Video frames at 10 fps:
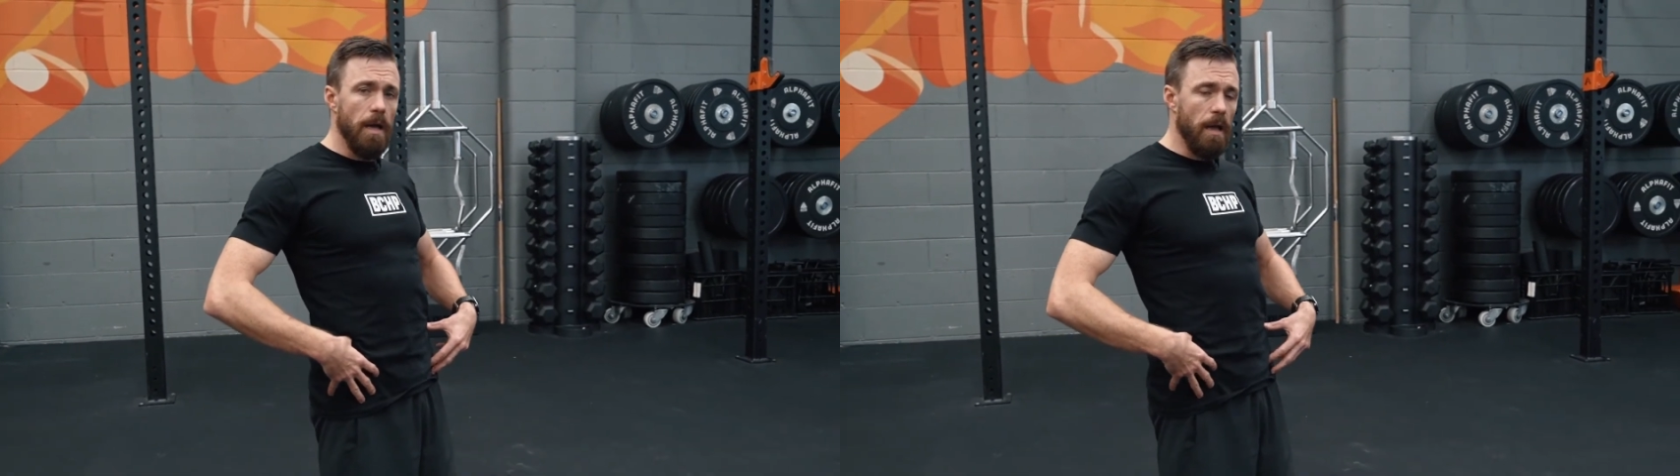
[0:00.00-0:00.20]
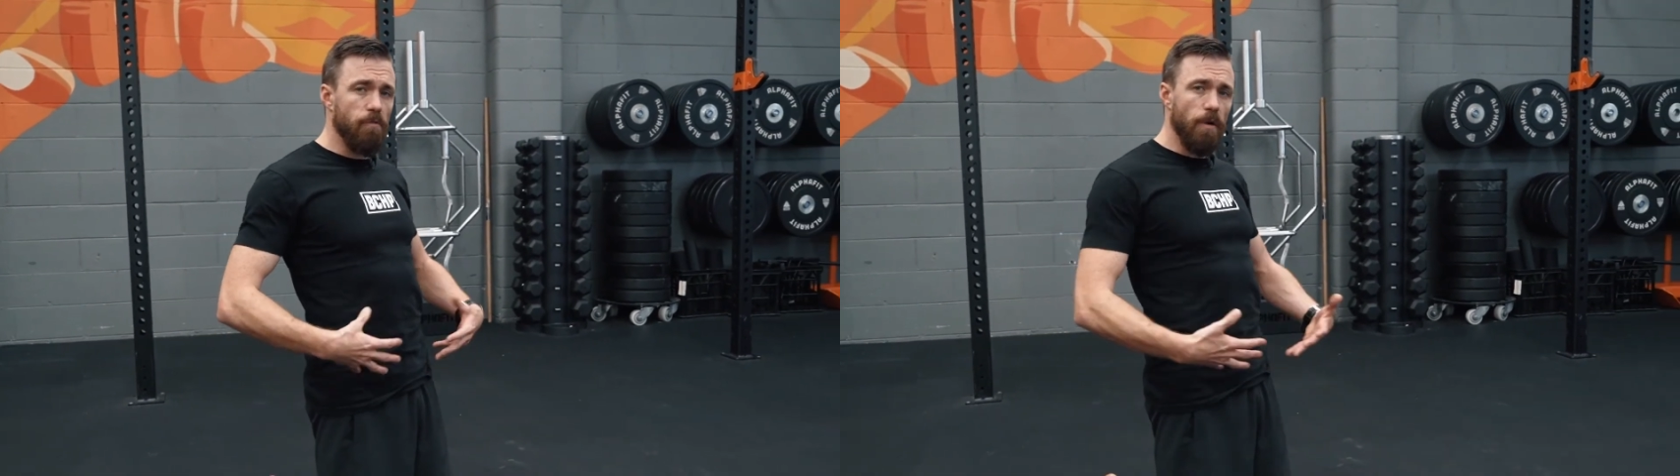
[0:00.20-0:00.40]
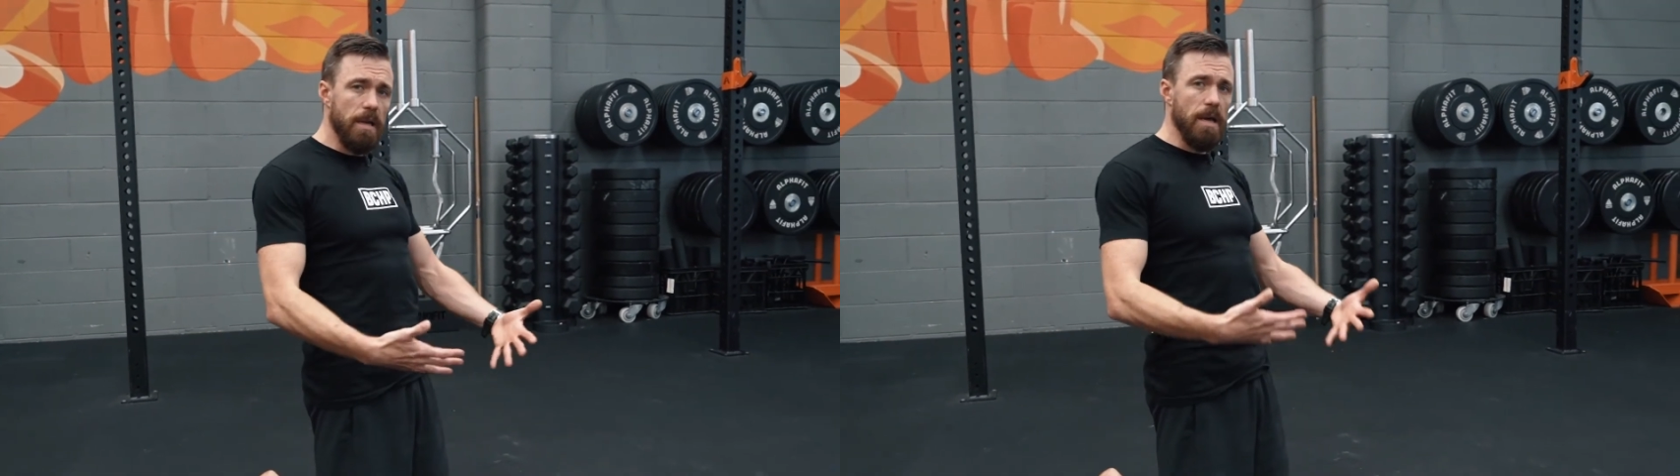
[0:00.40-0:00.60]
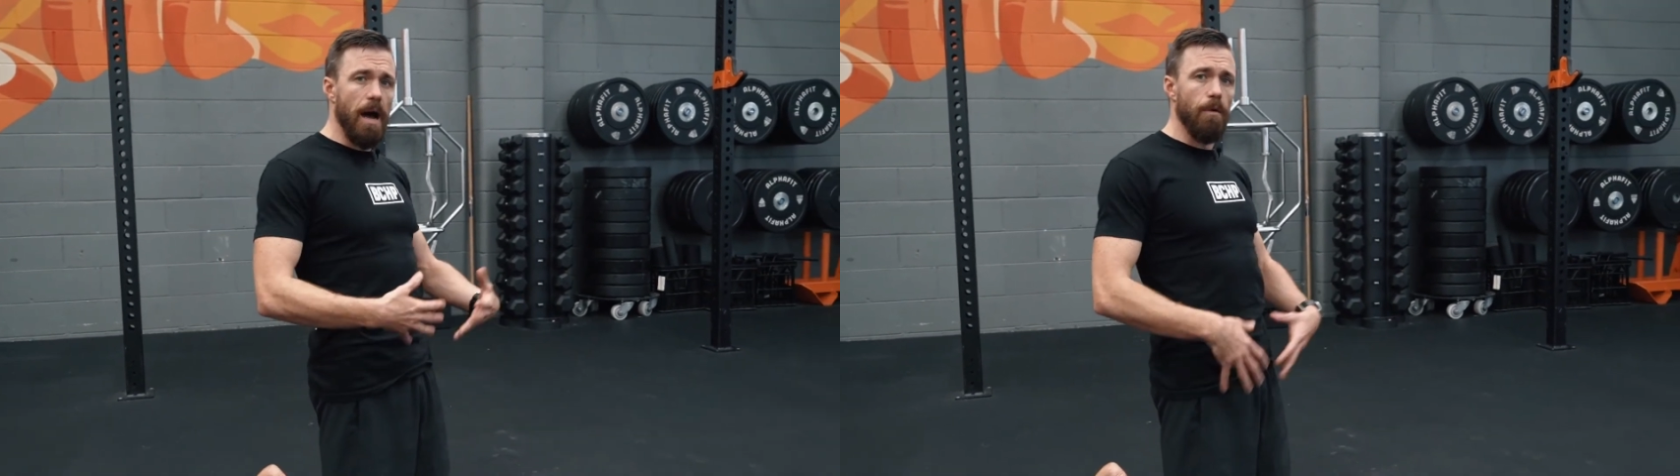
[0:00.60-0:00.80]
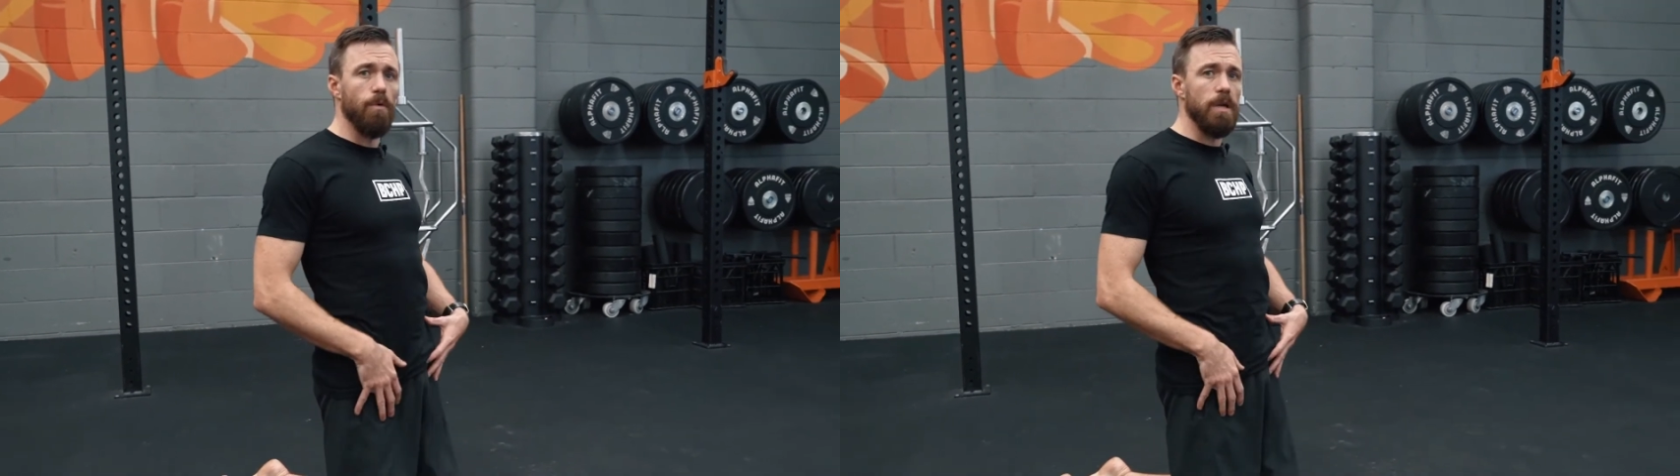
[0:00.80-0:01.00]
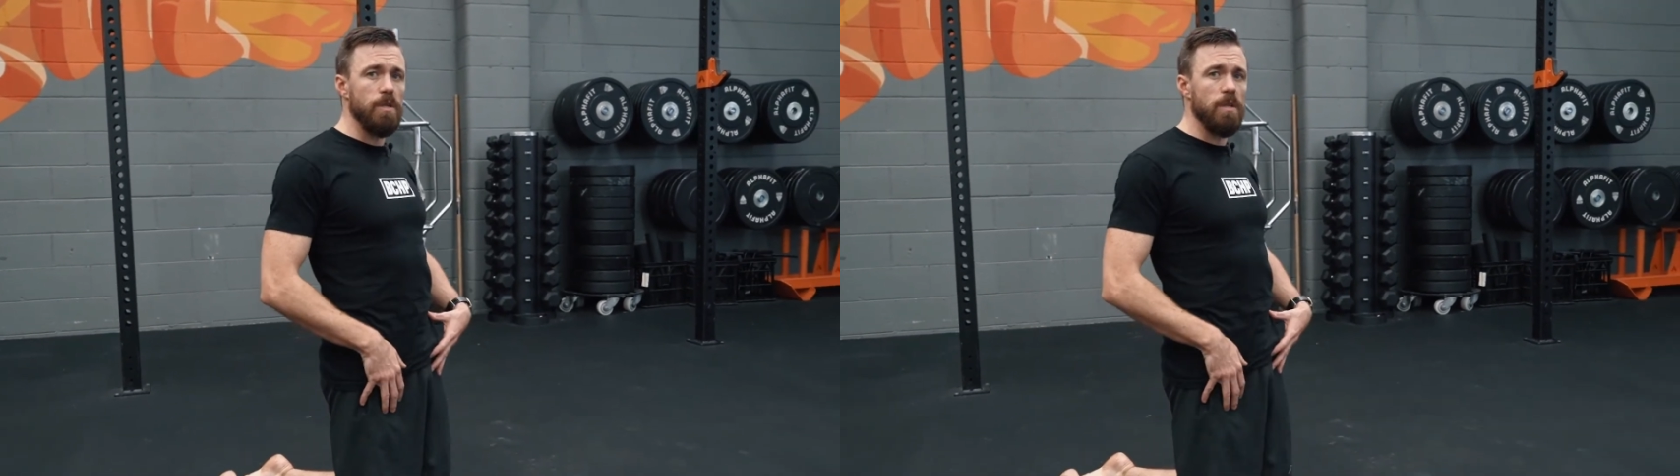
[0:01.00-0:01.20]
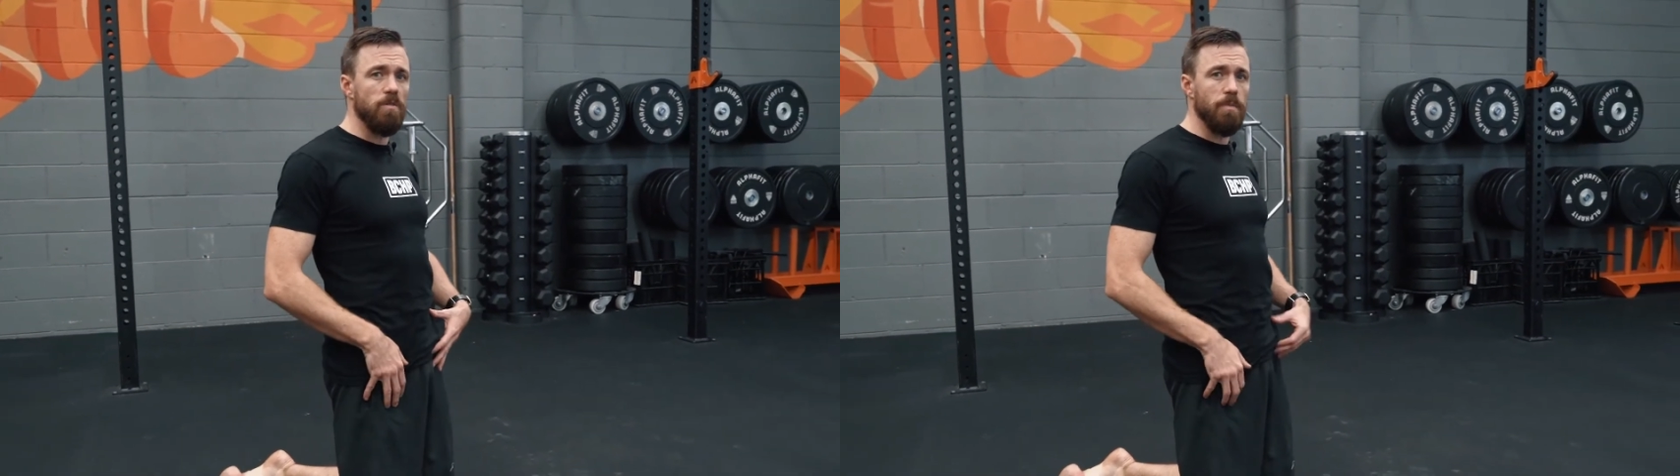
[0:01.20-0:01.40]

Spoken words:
If we can't reach this